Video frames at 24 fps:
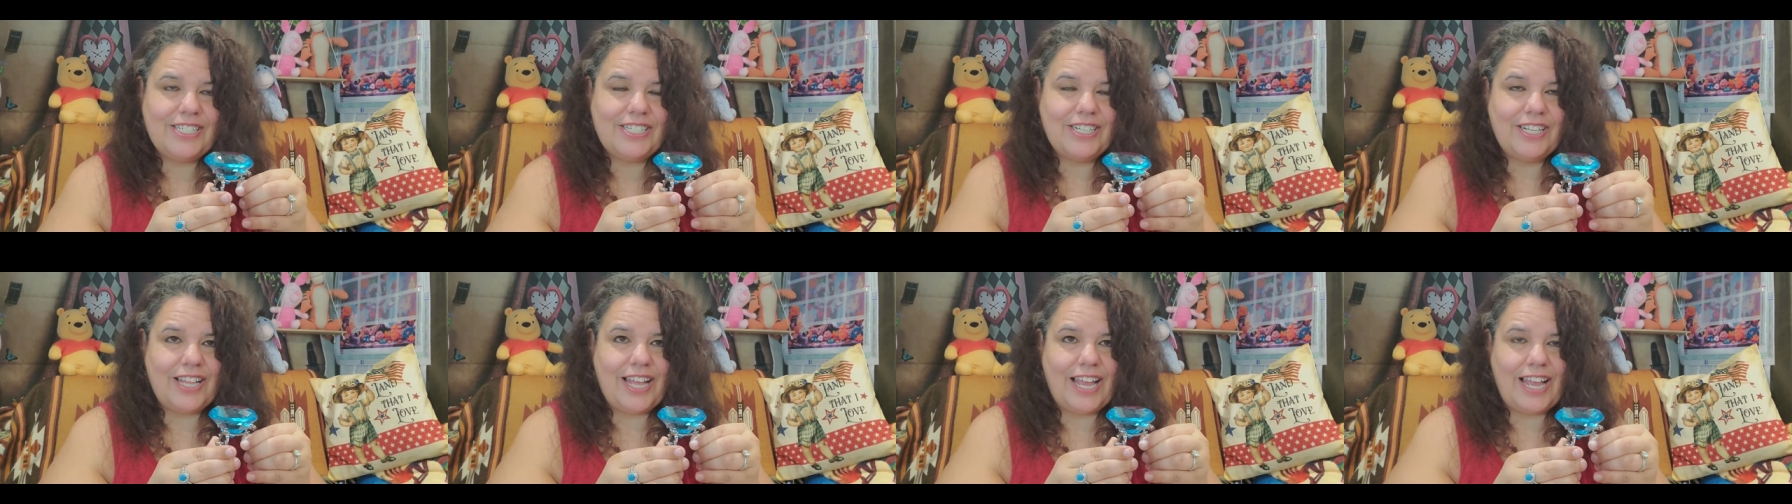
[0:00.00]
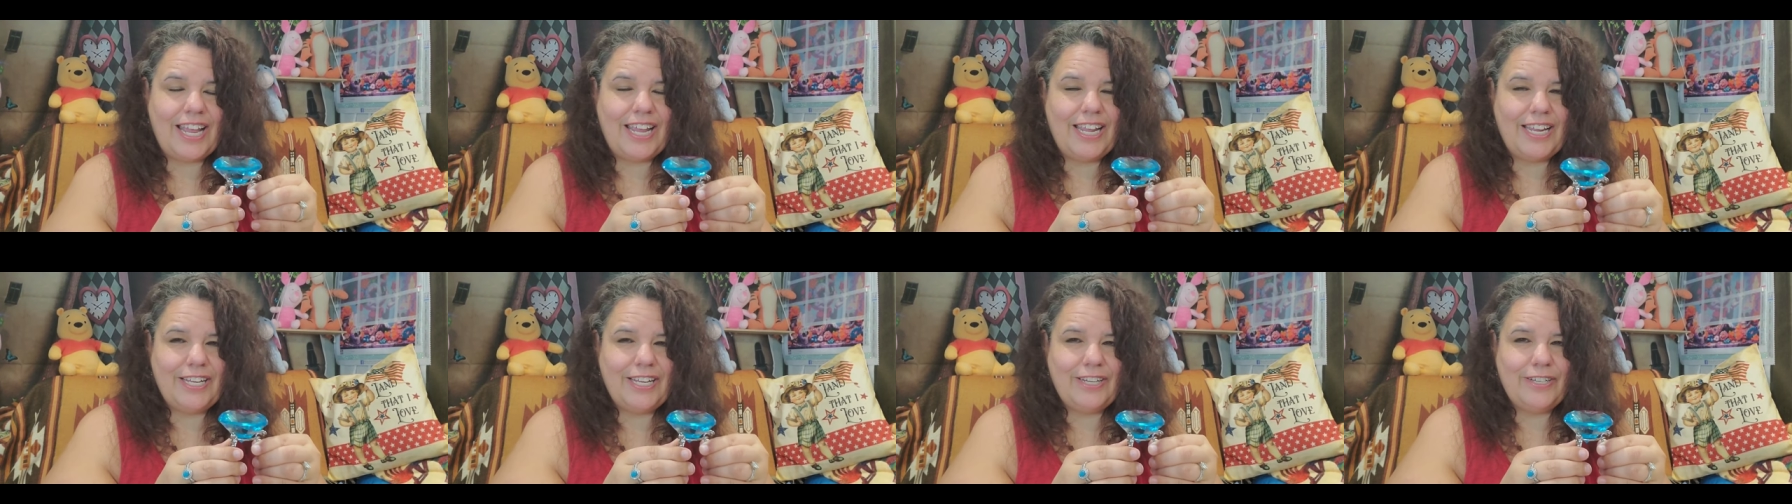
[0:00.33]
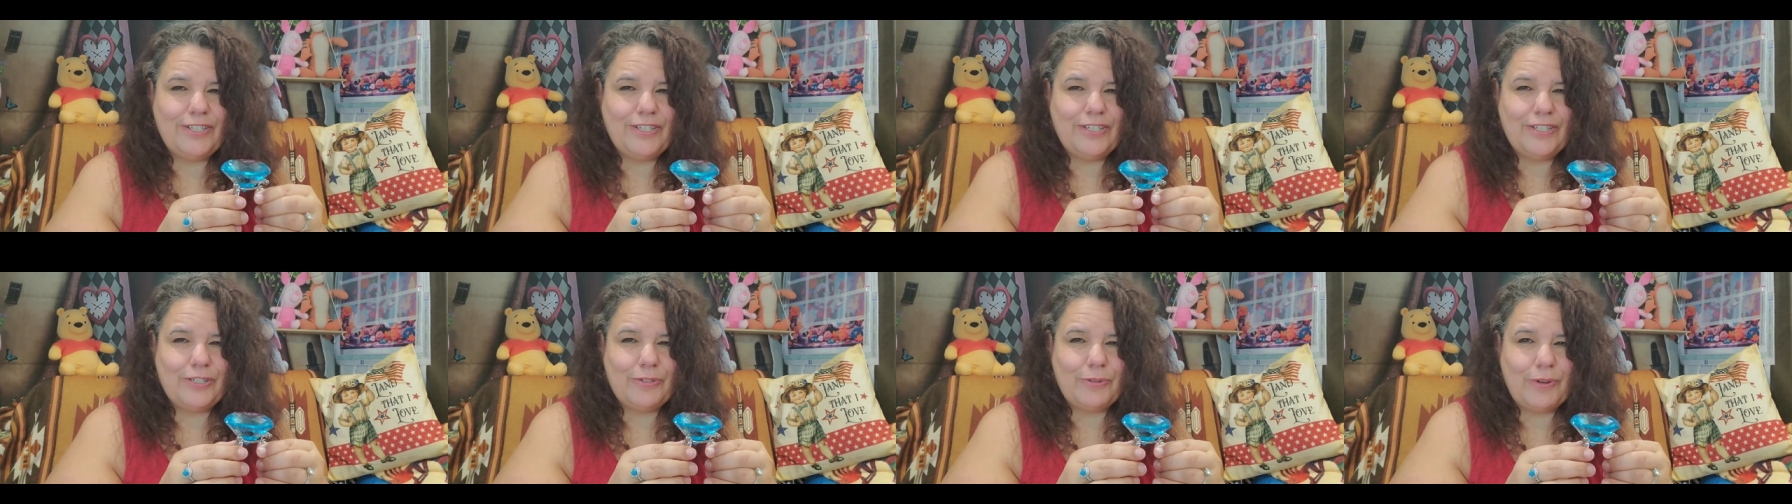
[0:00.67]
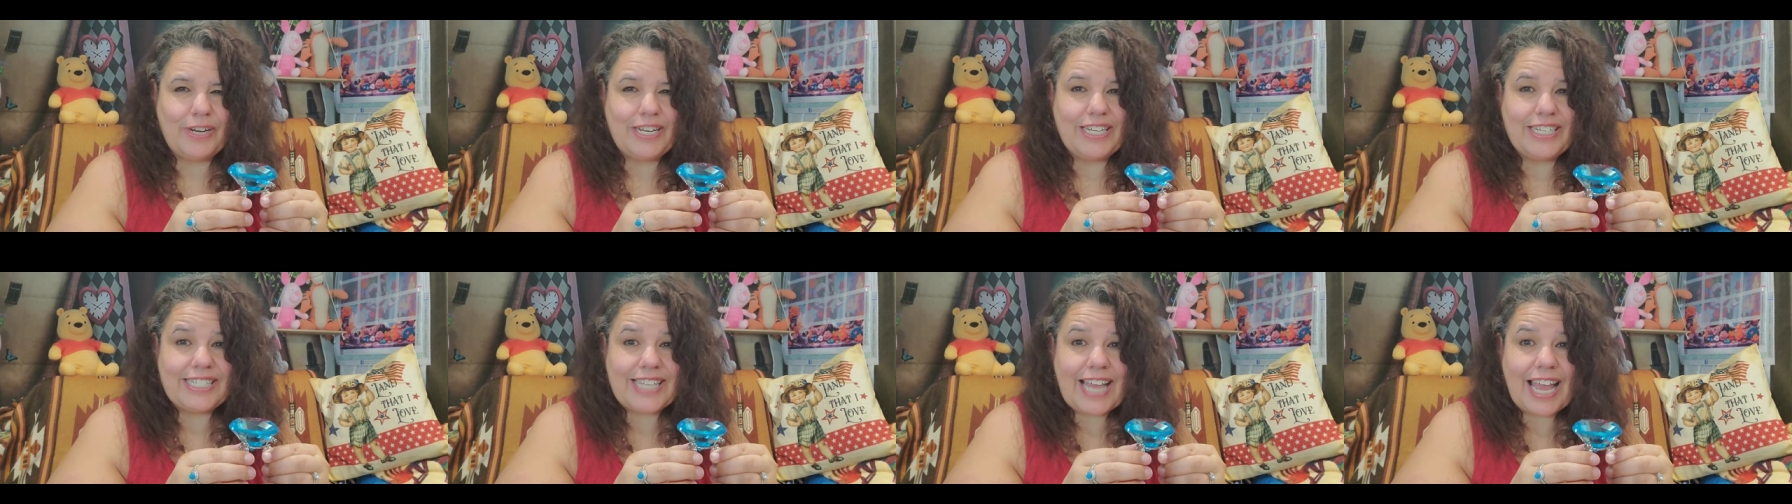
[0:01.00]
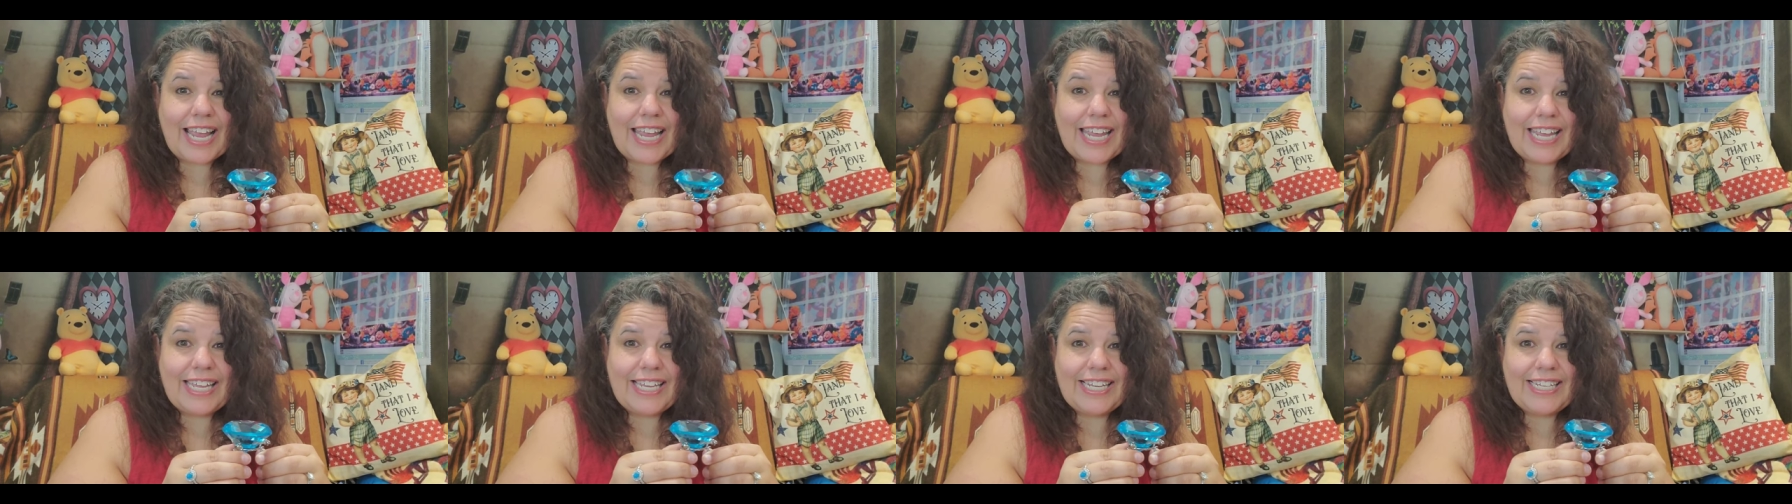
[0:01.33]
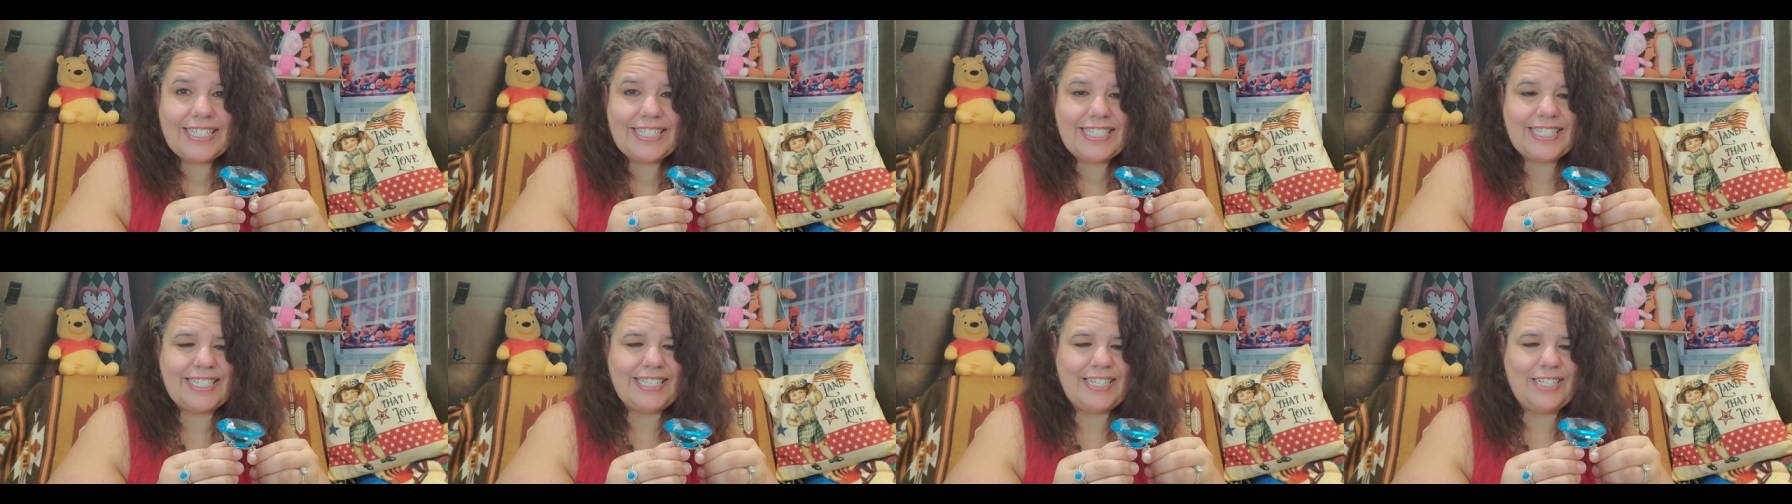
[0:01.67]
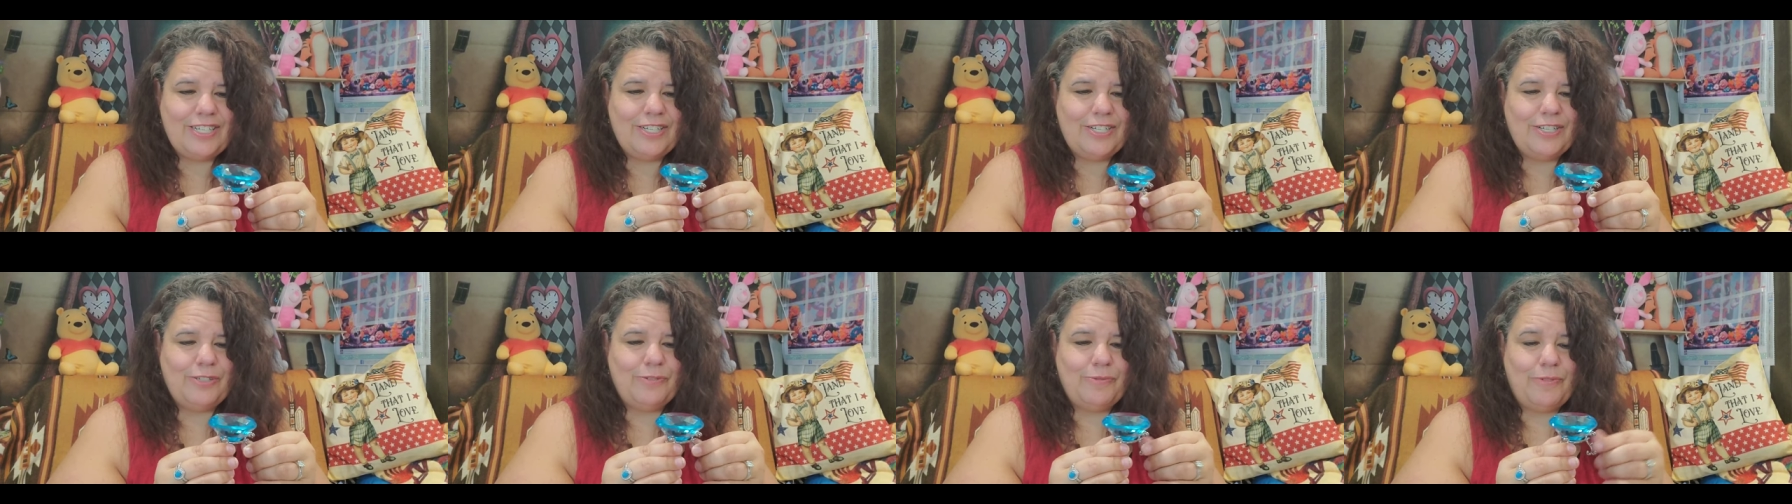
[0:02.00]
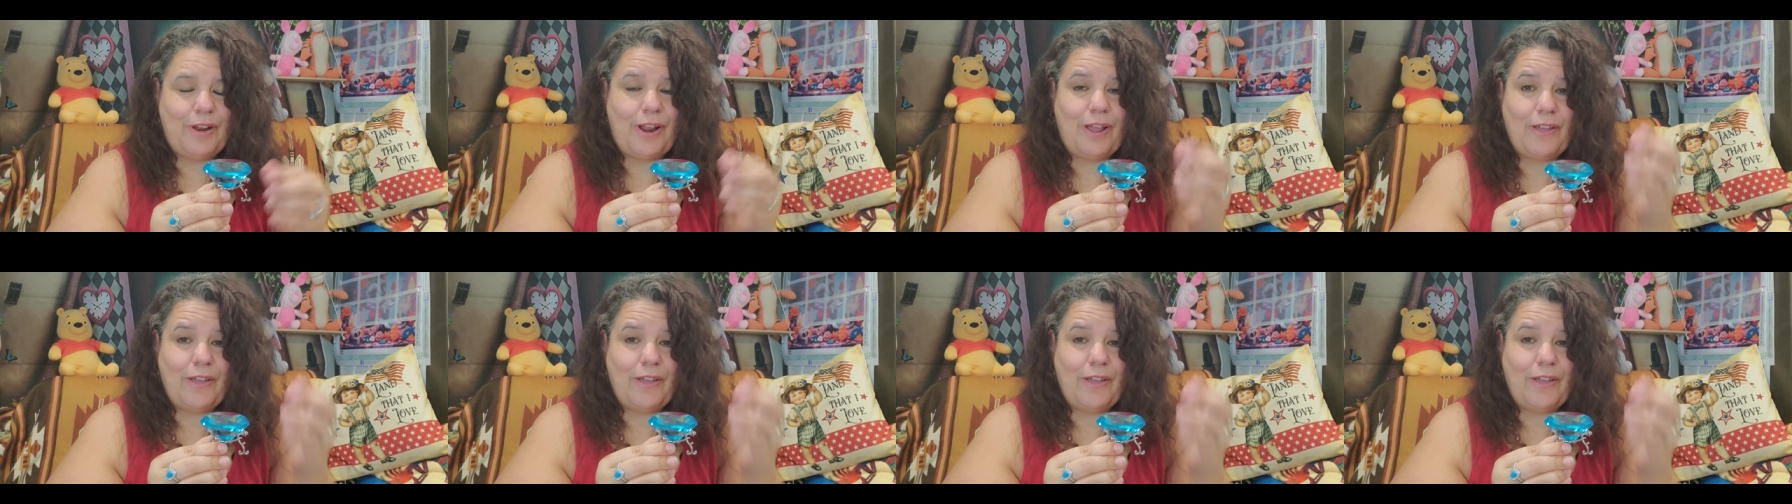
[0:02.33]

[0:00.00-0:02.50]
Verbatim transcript: July 22nd is when